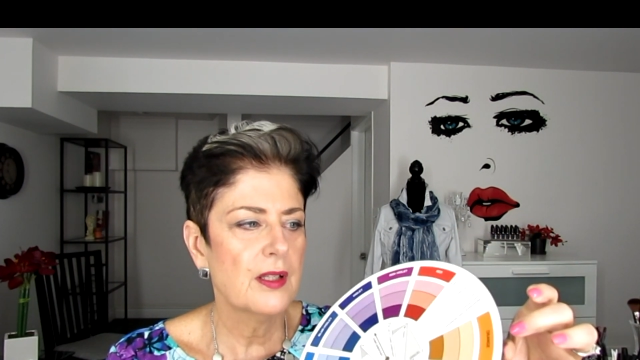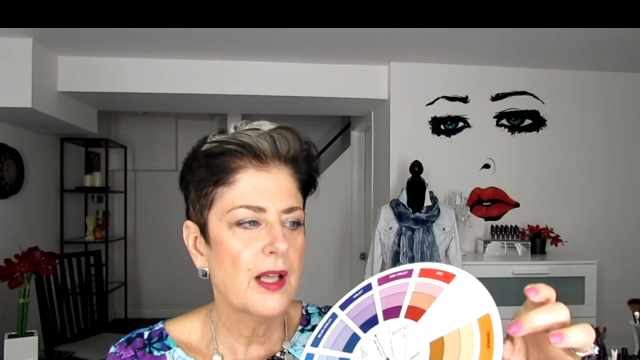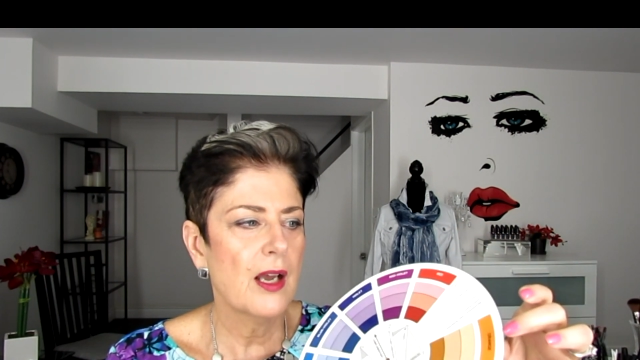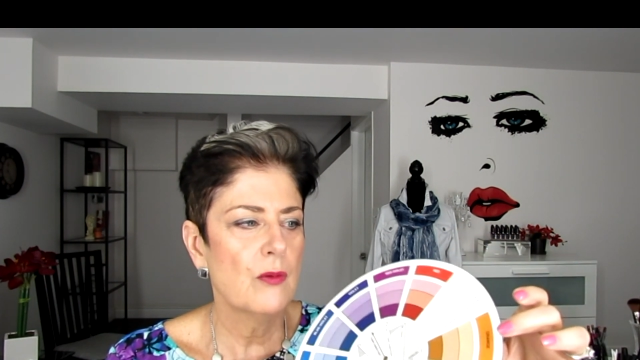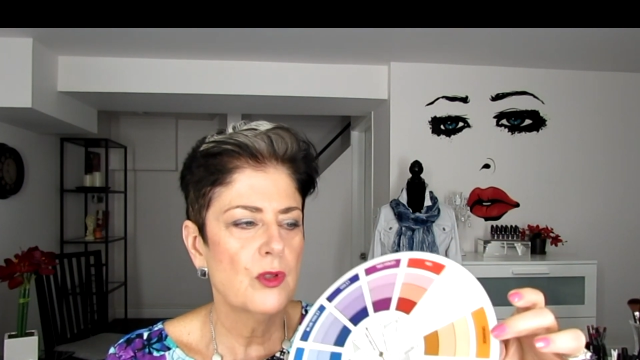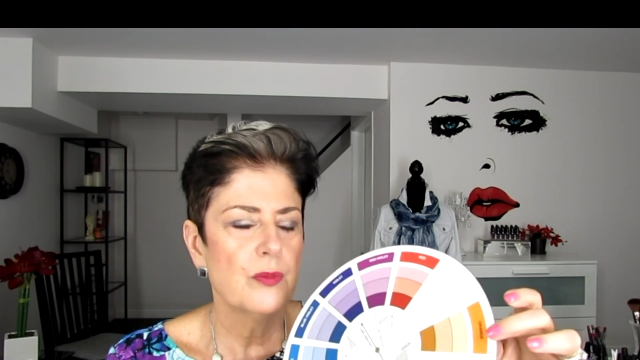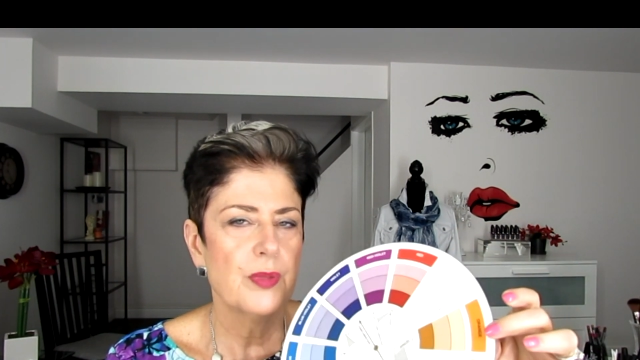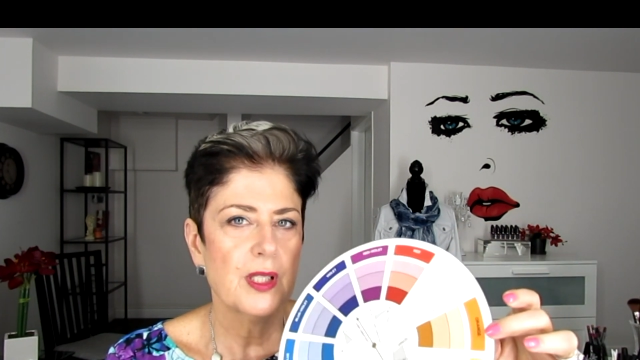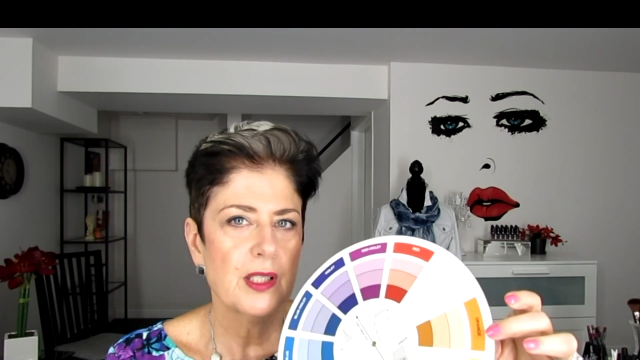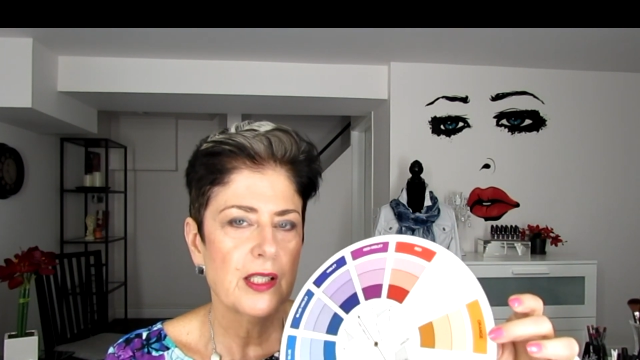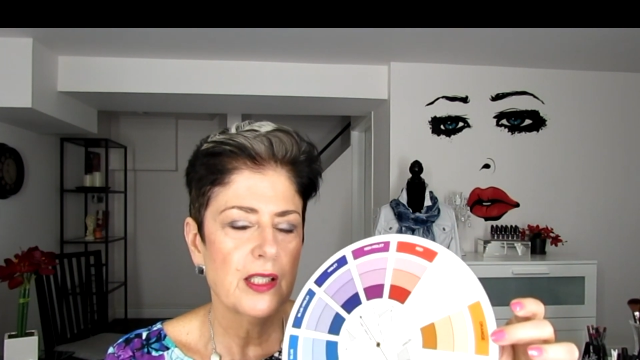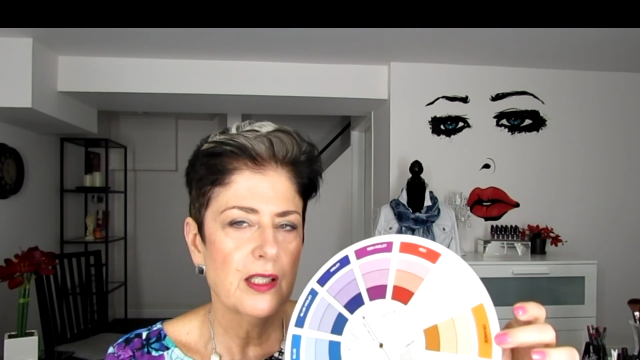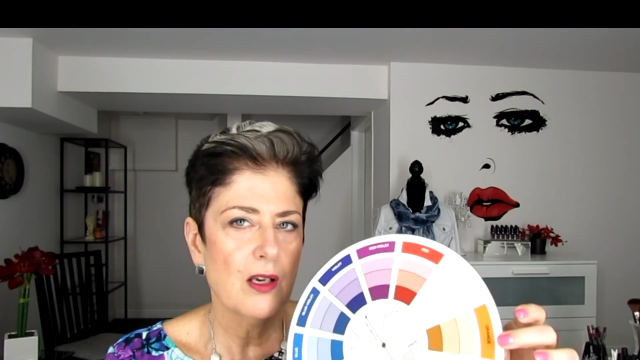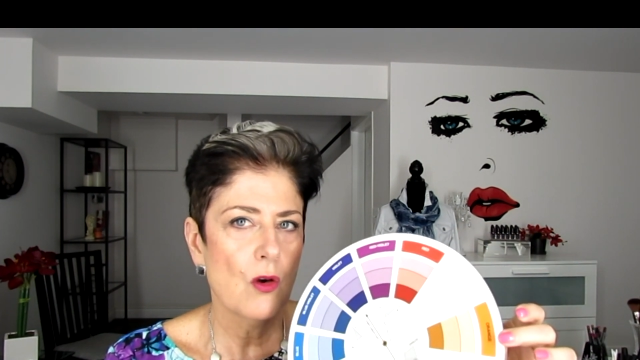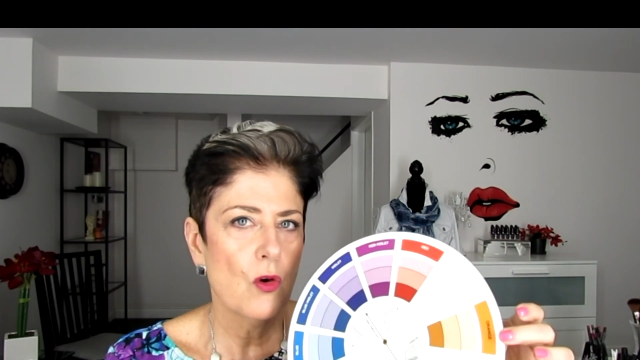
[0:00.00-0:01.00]
that would be
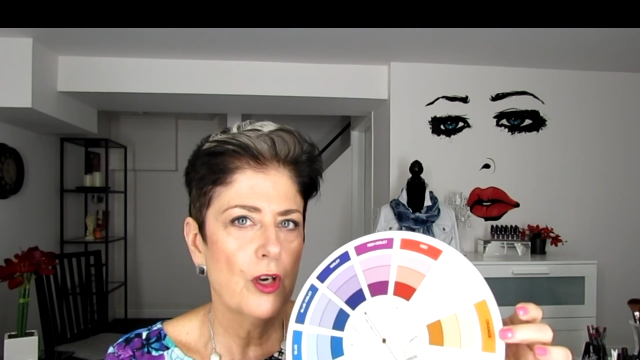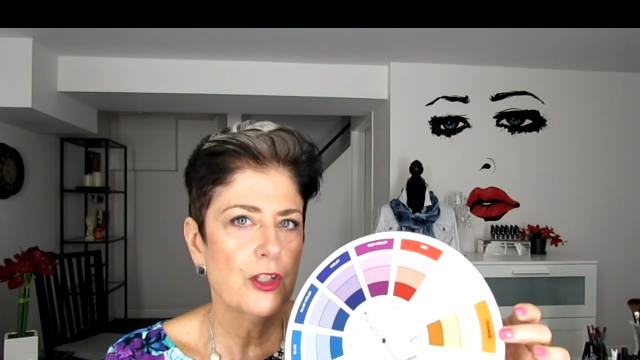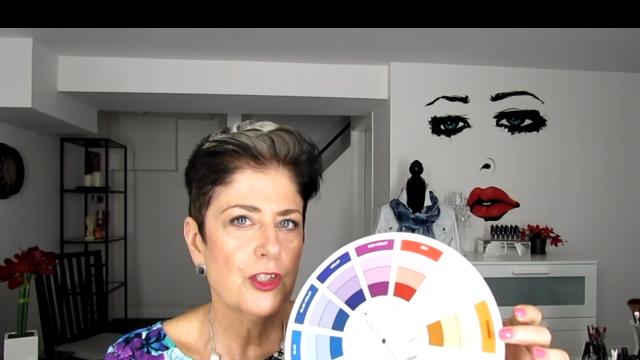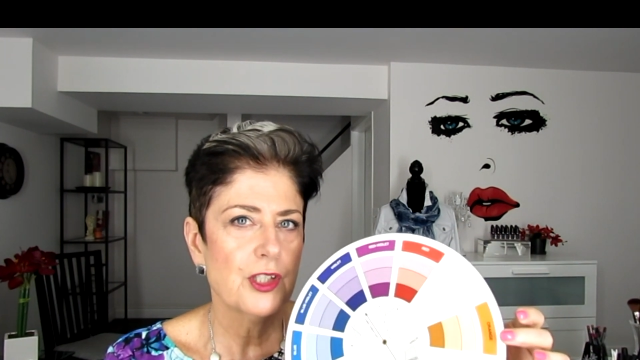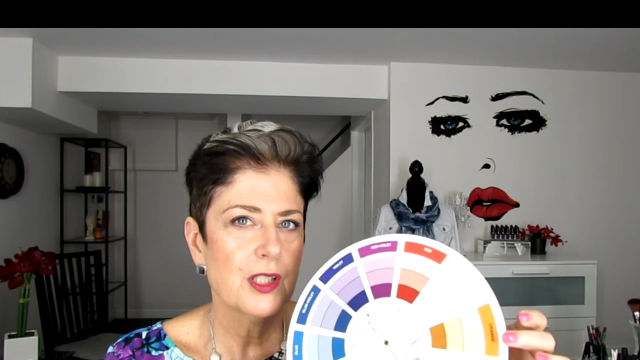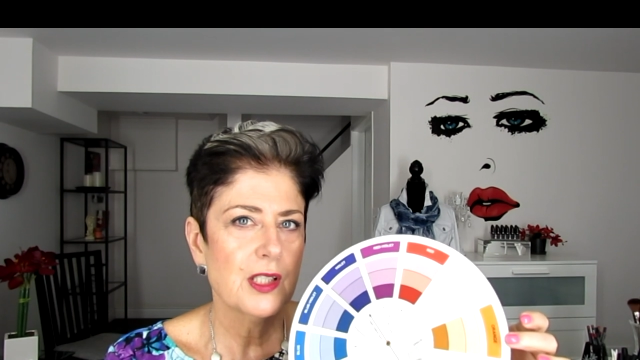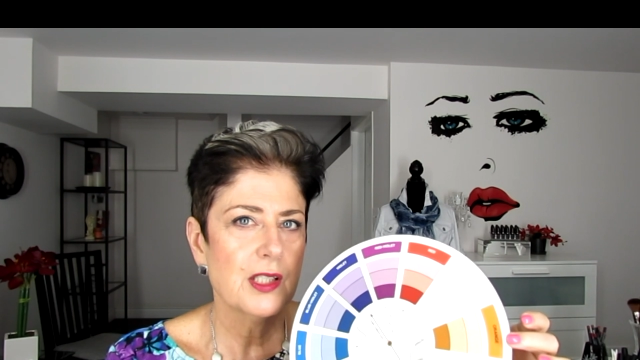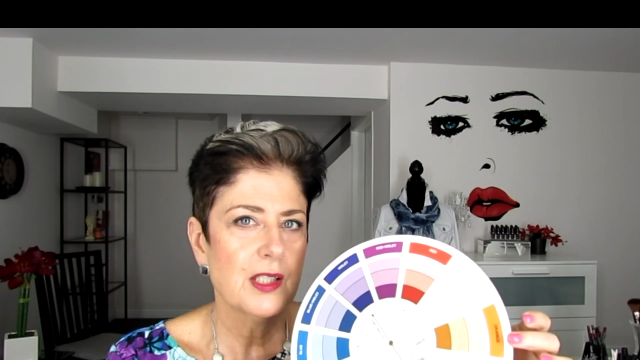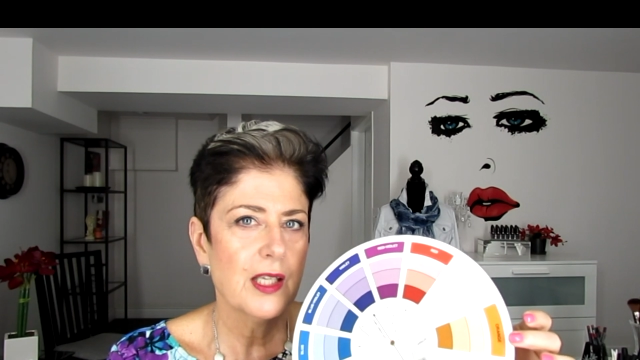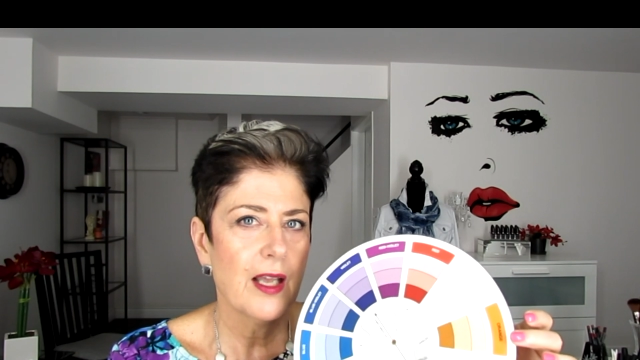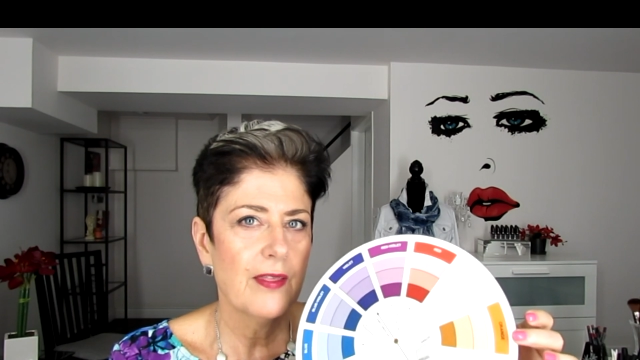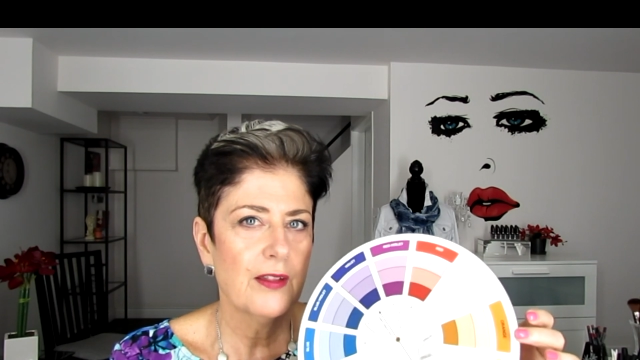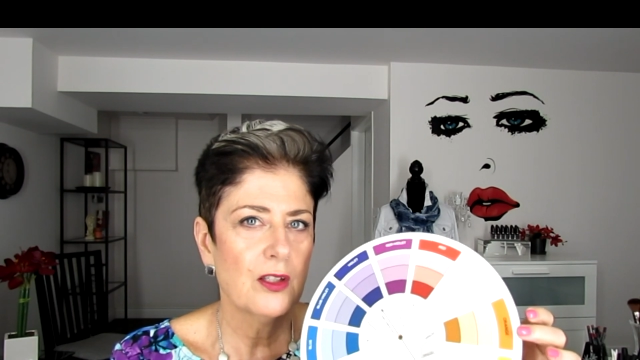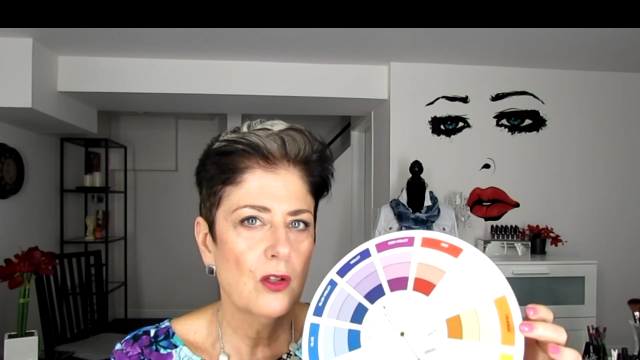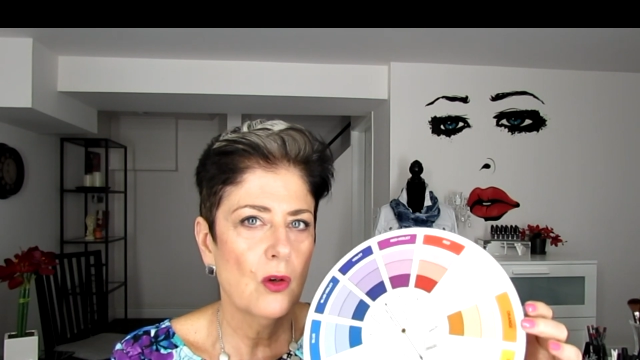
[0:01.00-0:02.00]
the oranges
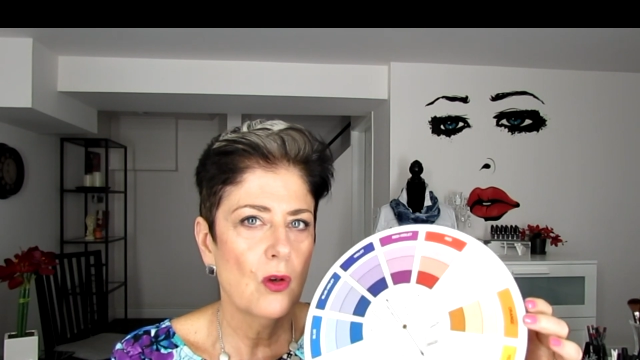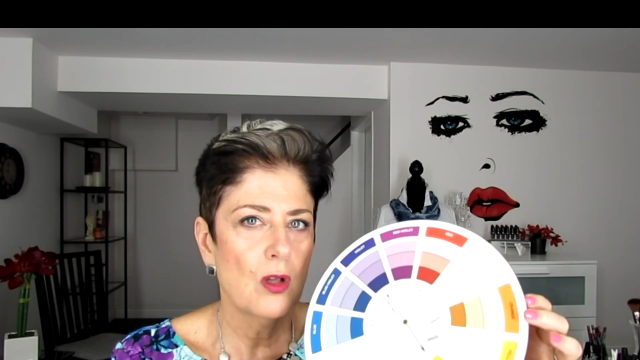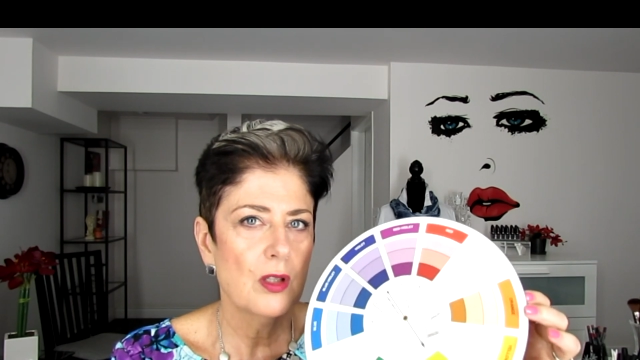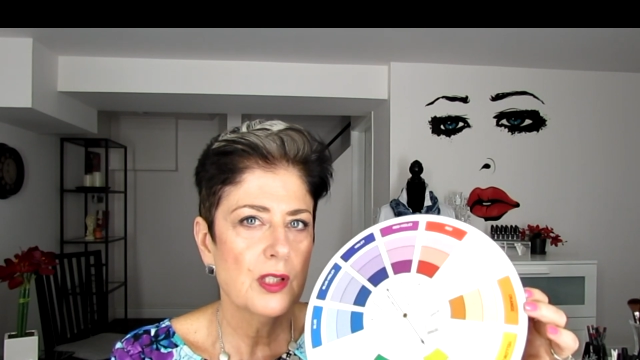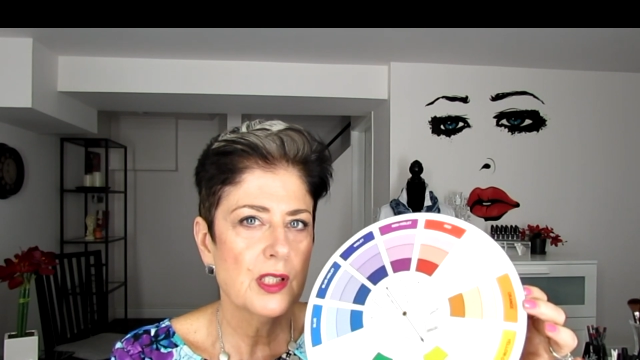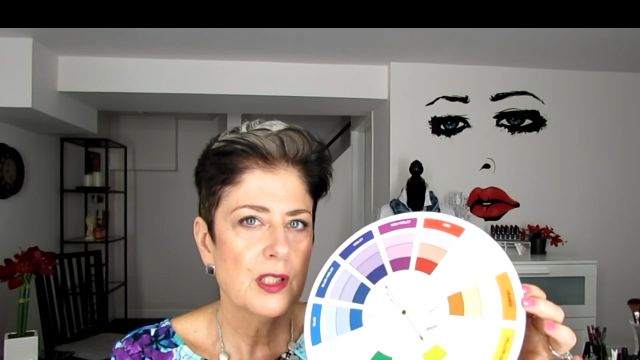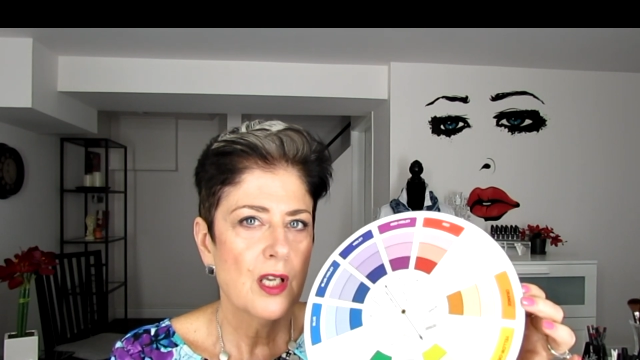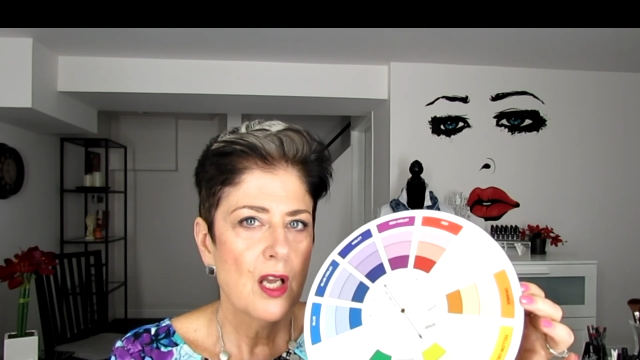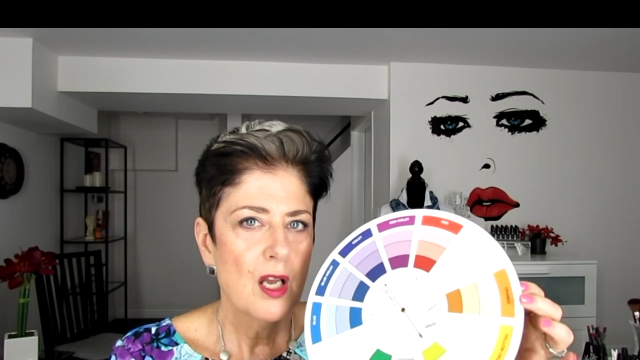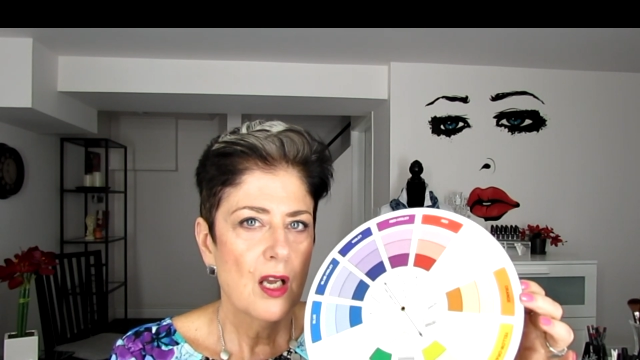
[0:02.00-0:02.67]
and the golds.